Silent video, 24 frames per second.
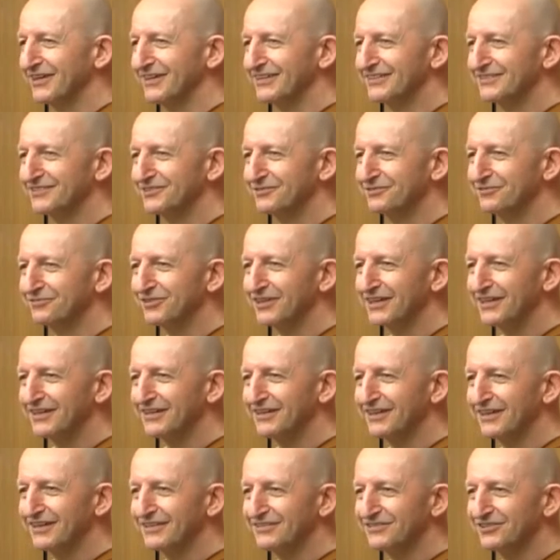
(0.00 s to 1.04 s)
uh, to free
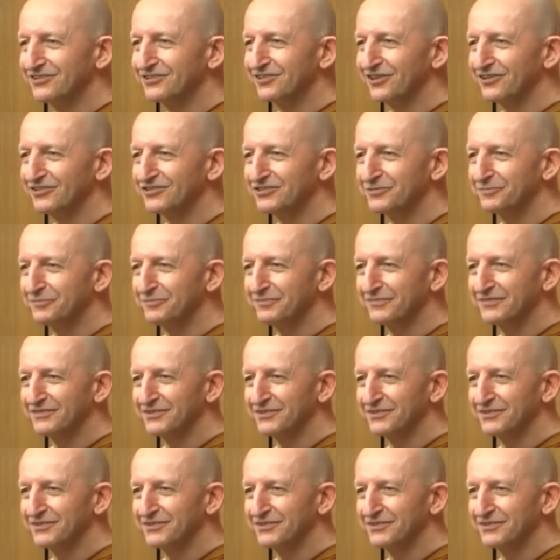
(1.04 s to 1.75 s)
that, to not,